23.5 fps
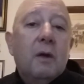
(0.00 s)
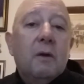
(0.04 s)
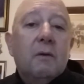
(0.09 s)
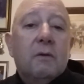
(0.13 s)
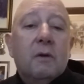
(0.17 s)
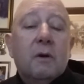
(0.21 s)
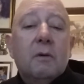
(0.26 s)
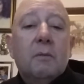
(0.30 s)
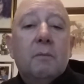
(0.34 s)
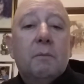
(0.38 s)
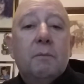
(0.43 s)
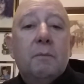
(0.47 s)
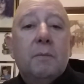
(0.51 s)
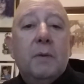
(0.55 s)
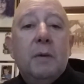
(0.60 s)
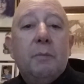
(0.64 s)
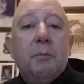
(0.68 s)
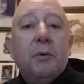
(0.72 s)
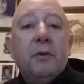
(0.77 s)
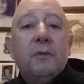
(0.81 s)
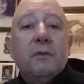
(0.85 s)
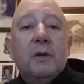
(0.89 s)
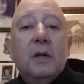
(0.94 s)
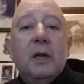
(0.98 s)
So
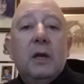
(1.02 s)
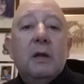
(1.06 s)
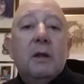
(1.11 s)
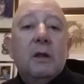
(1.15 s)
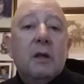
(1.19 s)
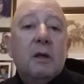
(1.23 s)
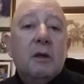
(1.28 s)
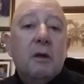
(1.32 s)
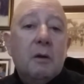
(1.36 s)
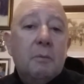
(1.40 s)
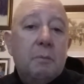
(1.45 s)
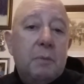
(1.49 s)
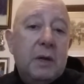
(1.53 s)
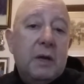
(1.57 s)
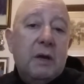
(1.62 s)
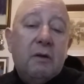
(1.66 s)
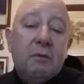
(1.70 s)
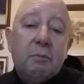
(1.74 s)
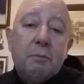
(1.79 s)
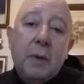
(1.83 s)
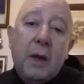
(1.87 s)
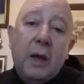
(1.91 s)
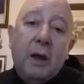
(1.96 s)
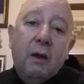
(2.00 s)
people stealing the
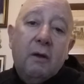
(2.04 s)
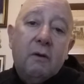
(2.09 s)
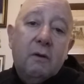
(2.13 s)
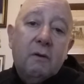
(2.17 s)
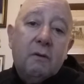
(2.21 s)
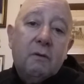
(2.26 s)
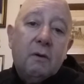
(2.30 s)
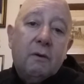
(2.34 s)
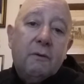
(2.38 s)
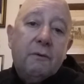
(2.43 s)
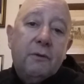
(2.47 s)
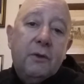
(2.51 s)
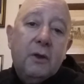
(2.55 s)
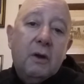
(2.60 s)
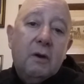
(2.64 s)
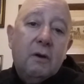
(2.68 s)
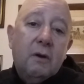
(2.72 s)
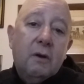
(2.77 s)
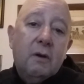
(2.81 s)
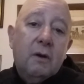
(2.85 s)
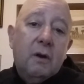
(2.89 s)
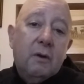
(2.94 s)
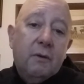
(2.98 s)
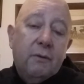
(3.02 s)
UPS packages off
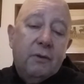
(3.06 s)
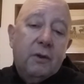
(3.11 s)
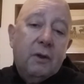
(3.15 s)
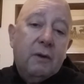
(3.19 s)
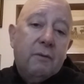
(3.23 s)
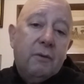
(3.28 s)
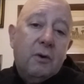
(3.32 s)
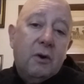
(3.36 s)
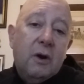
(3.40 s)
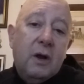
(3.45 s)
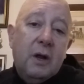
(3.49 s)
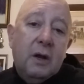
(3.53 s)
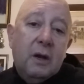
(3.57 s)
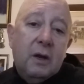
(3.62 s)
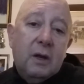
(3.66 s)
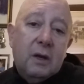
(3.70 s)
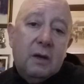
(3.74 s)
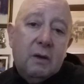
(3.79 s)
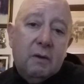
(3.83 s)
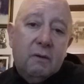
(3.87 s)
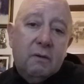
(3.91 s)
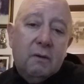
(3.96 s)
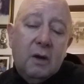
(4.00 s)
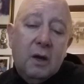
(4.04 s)
their veranda
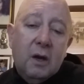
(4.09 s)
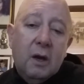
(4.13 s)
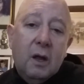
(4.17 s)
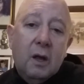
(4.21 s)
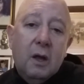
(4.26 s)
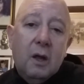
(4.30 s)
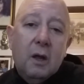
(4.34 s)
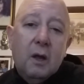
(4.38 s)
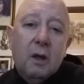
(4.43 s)
outside.